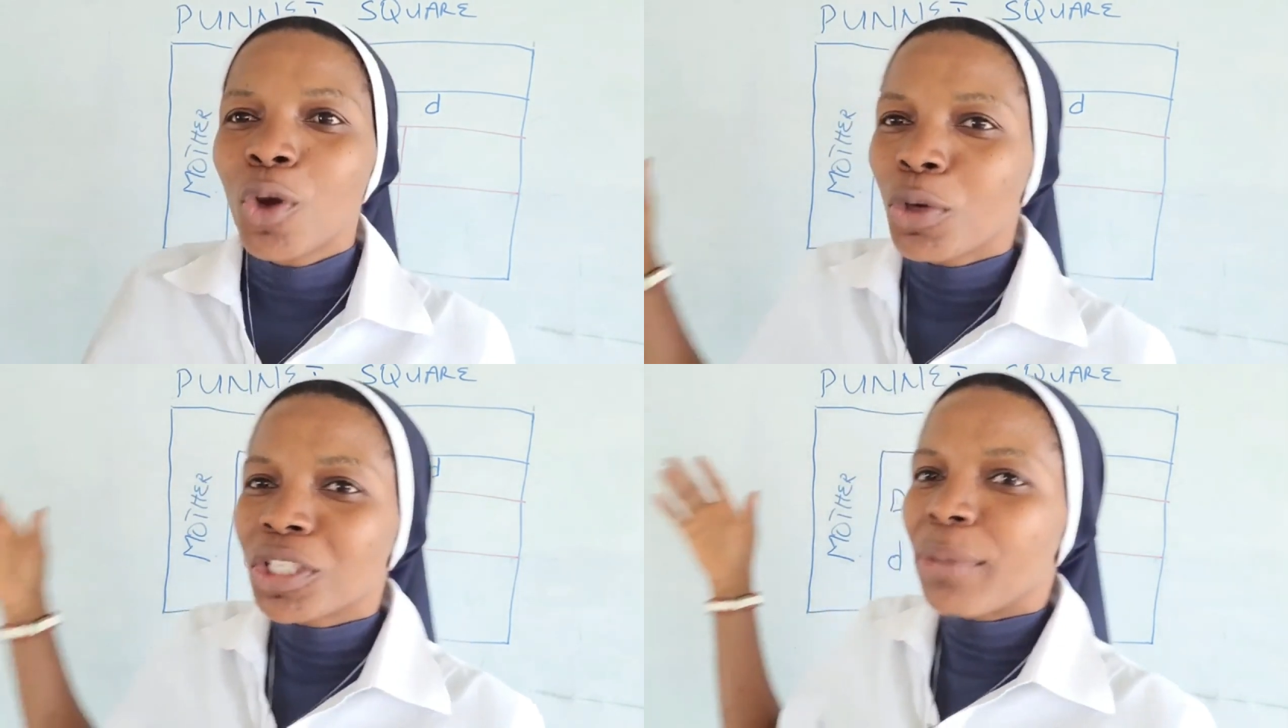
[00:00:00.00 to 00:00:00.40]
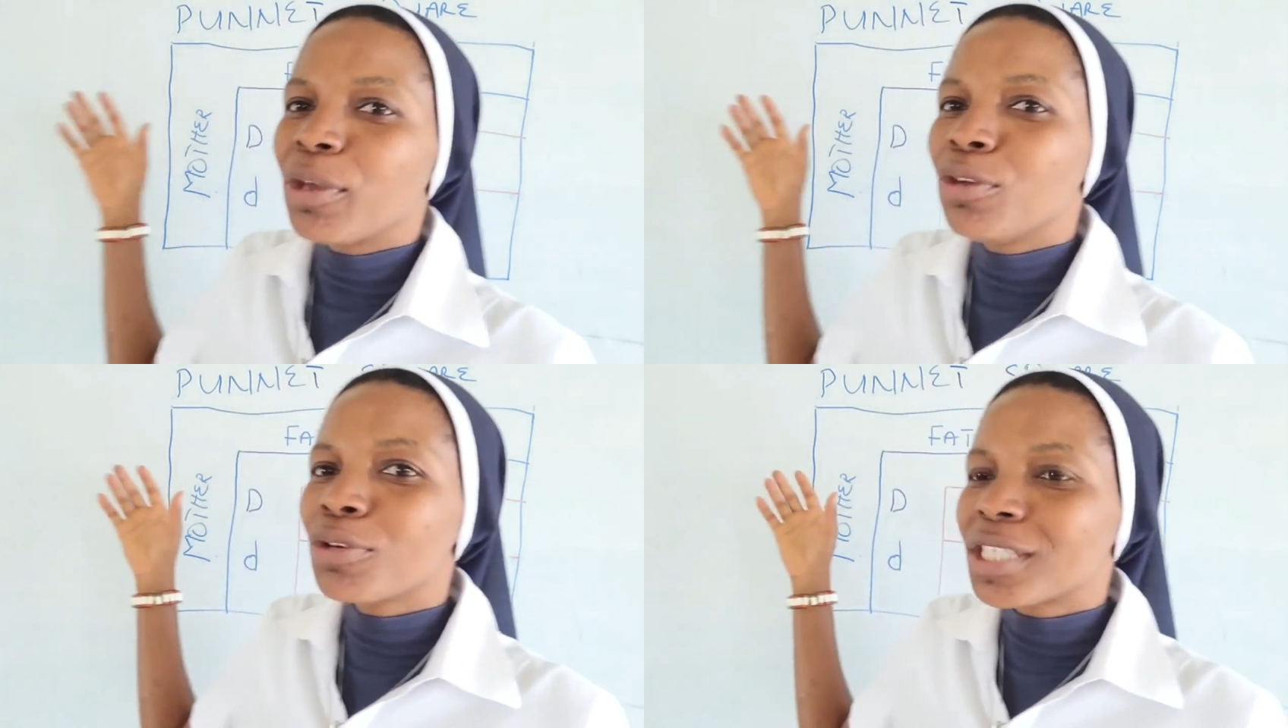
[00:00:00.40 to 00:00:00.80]
we shall be
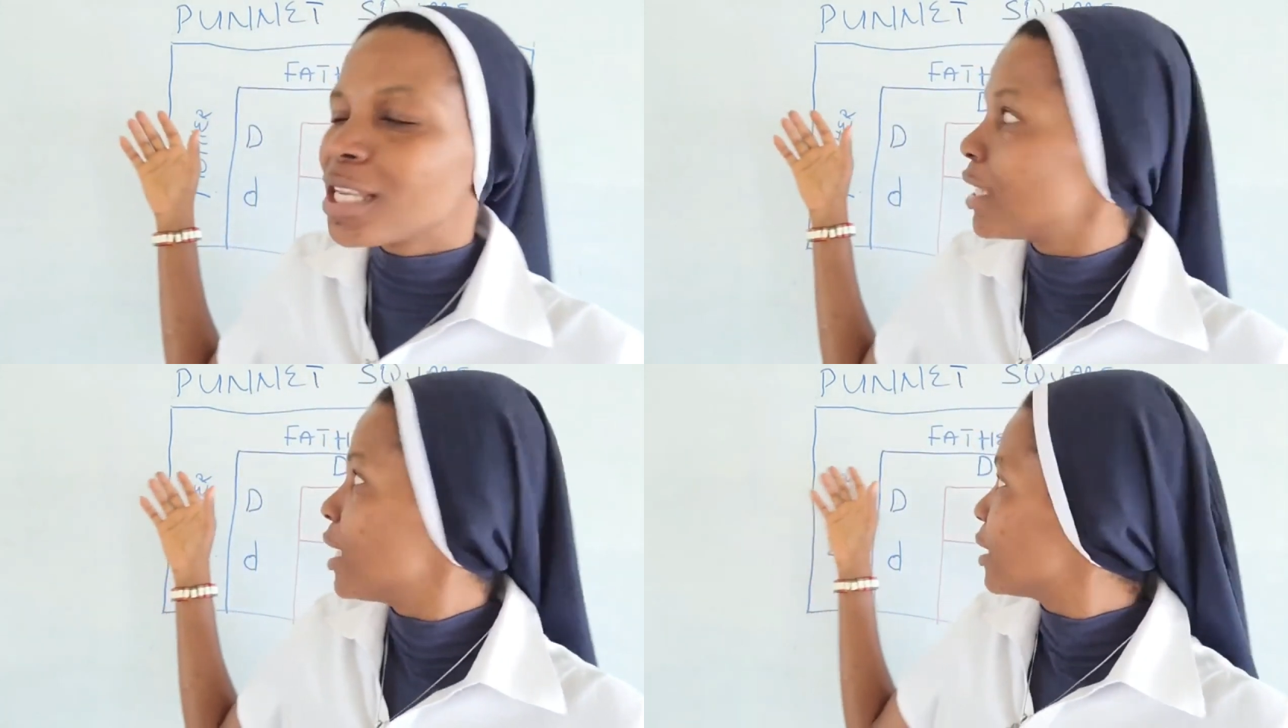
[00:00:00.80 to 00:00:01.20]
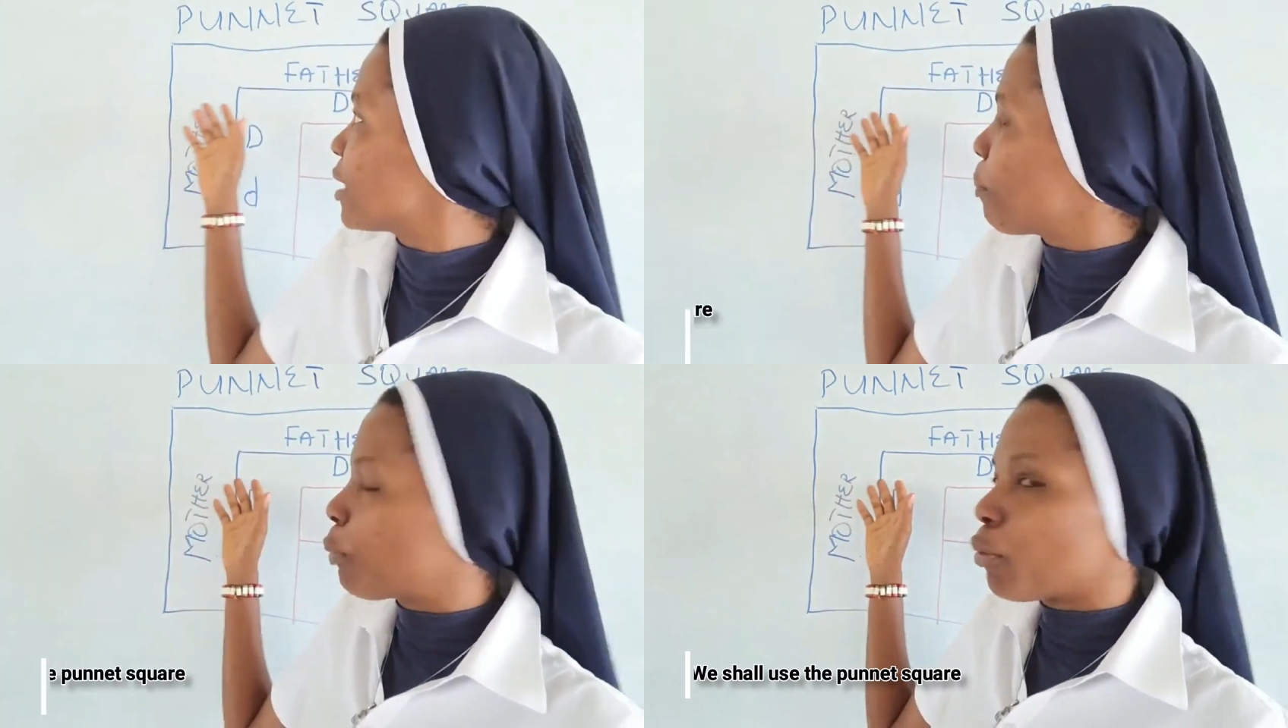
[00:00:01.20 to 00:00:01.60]
using
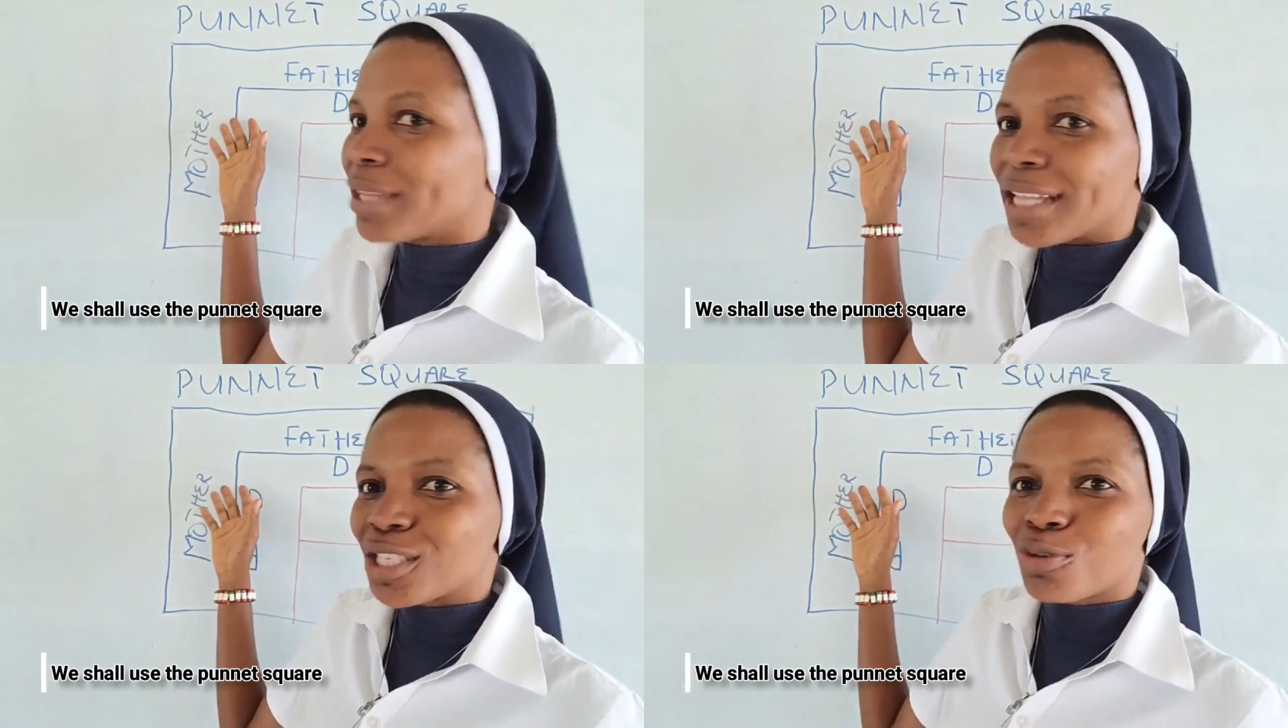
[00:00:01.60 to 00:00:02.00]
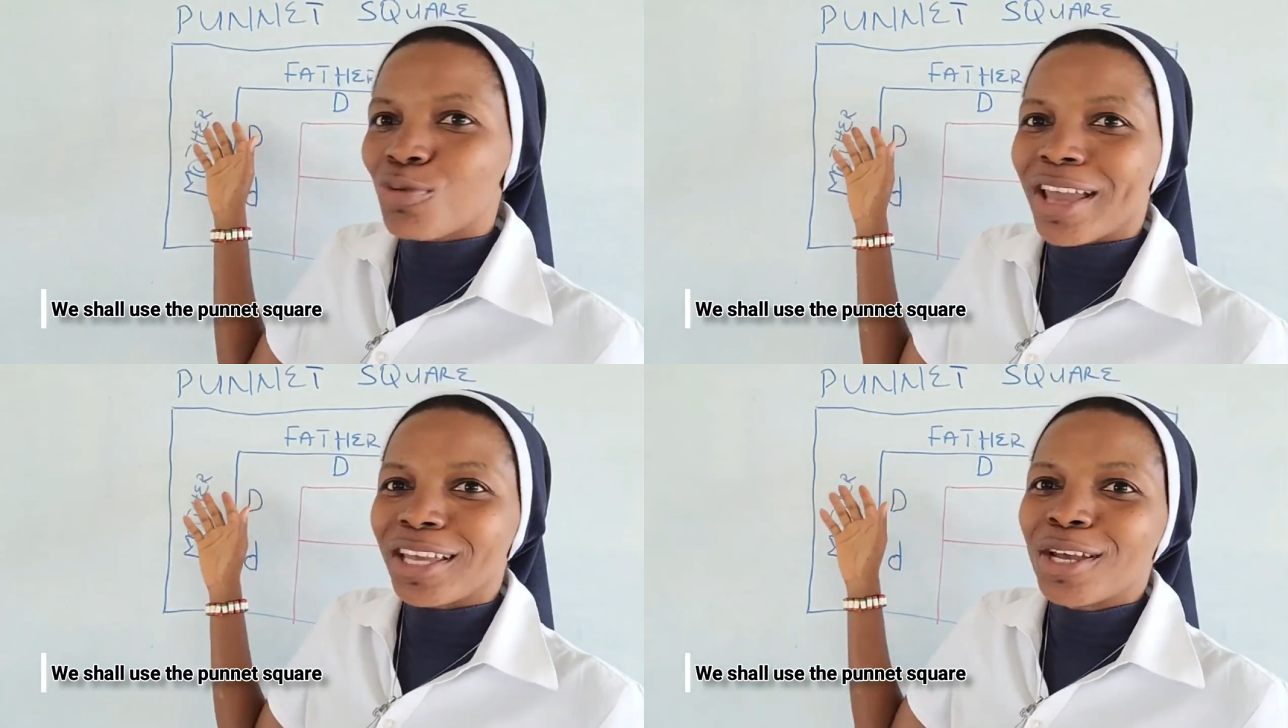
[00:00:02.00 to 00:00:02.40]
the Punnett
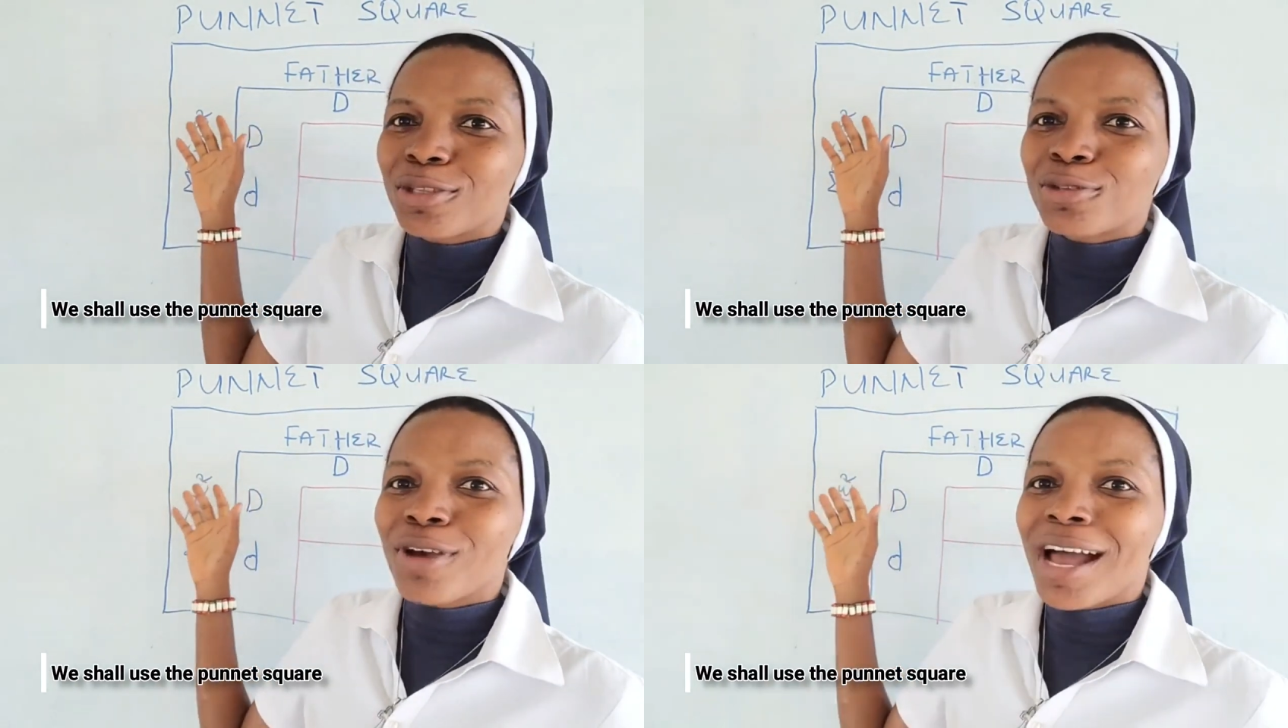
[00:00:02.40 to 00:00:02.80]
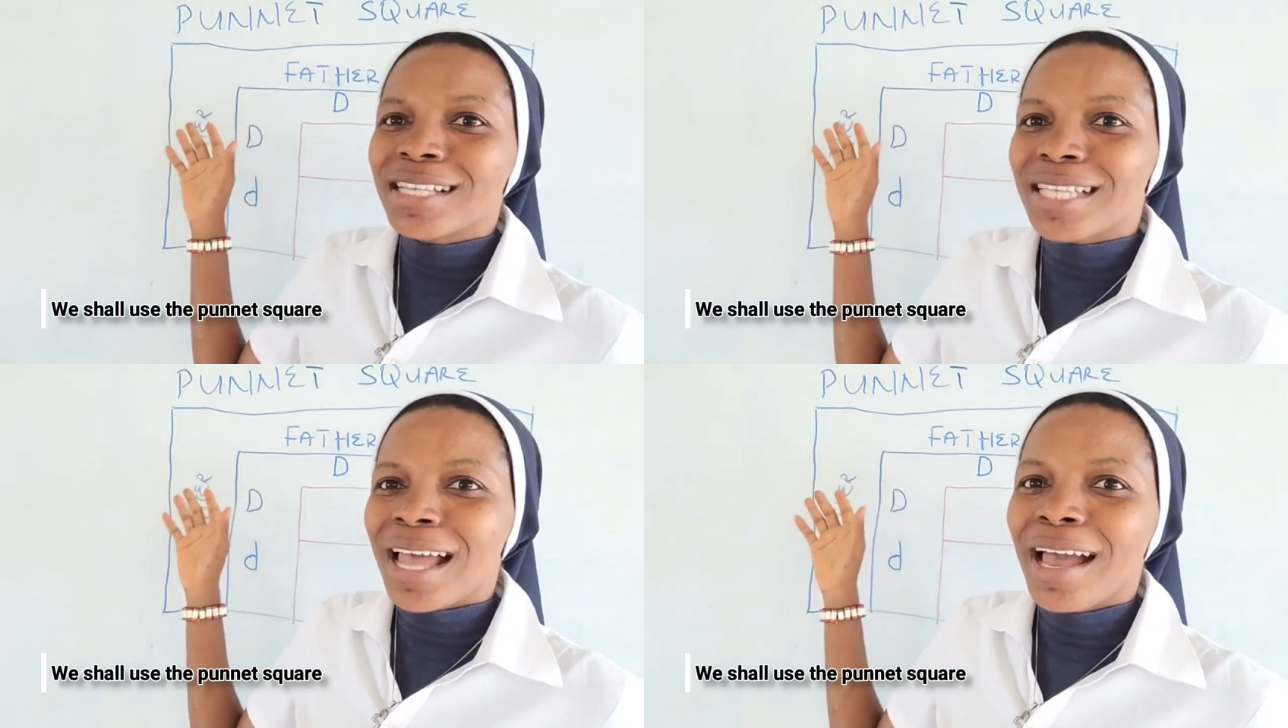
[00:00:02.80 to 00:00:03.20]
square to
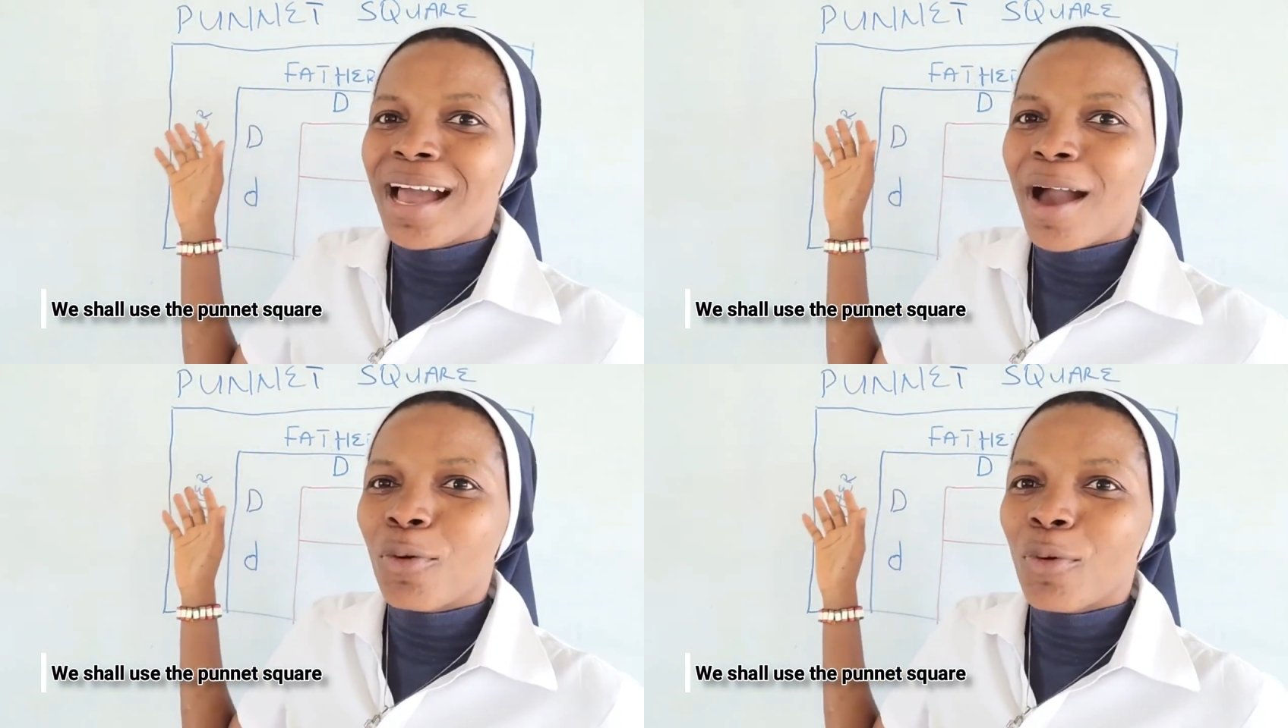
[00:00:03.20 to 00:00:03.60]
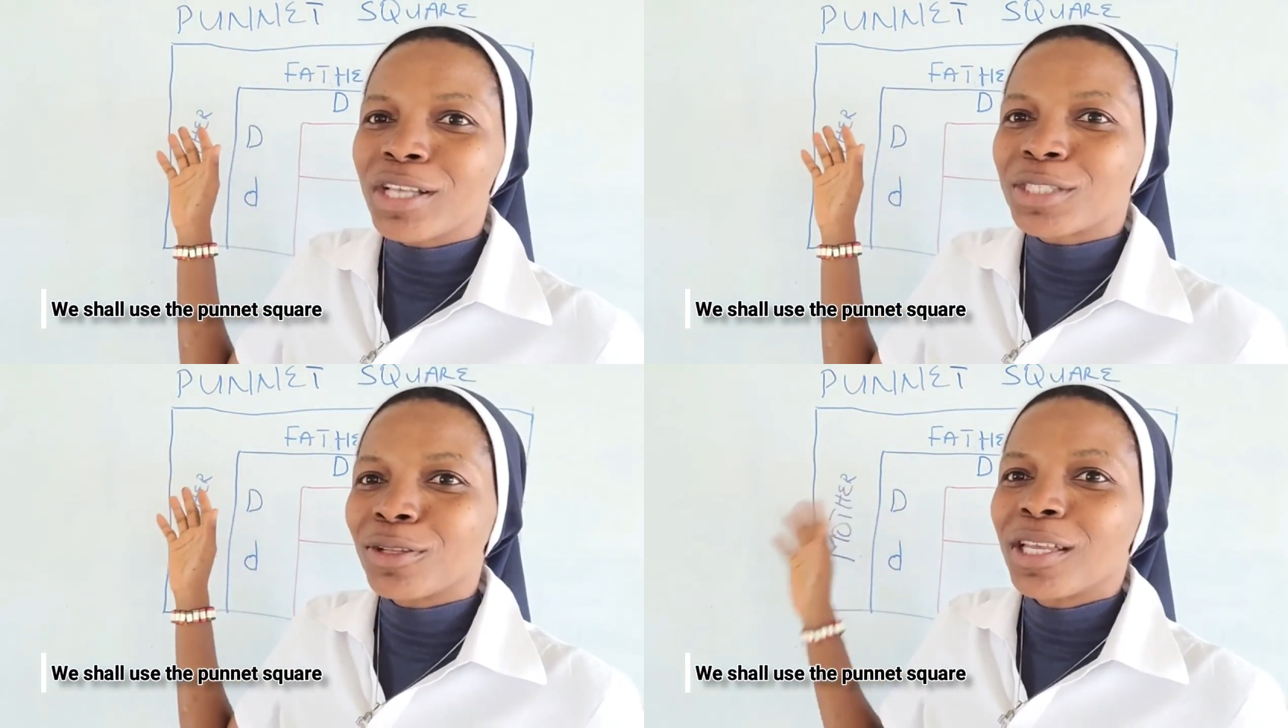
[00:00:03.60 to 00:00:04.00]
answer our
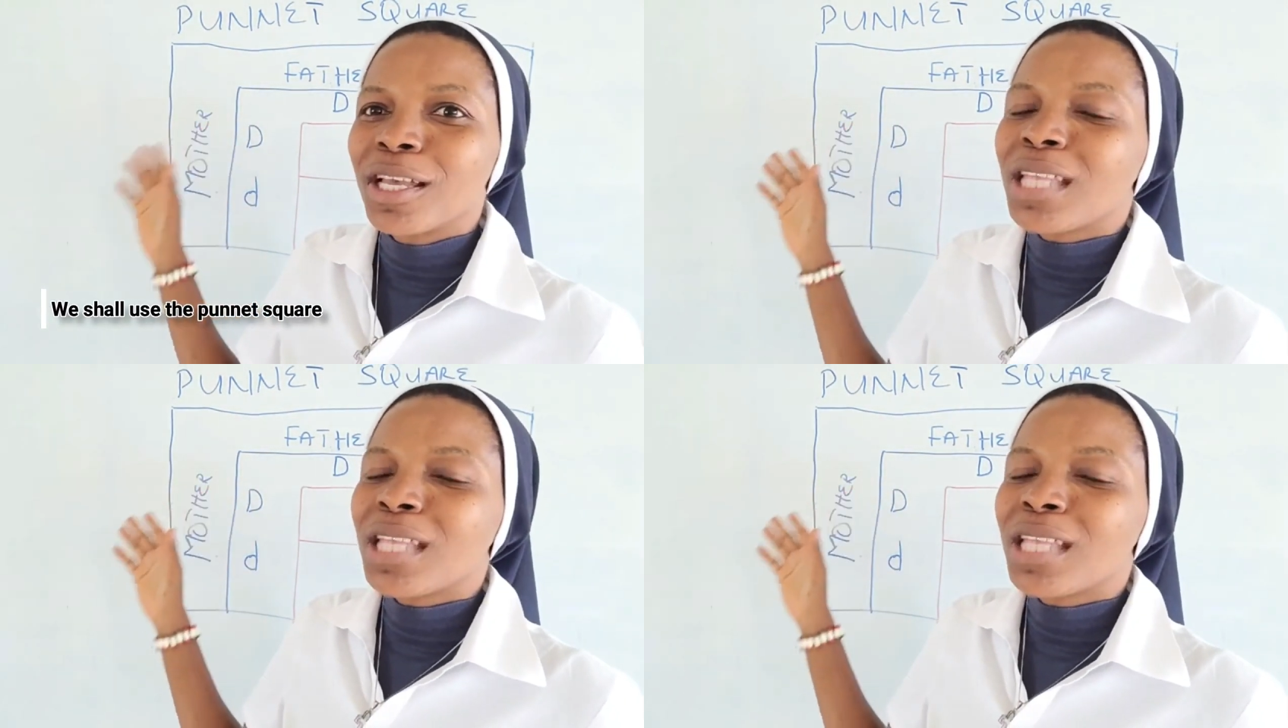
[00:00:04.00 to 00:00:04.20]
question.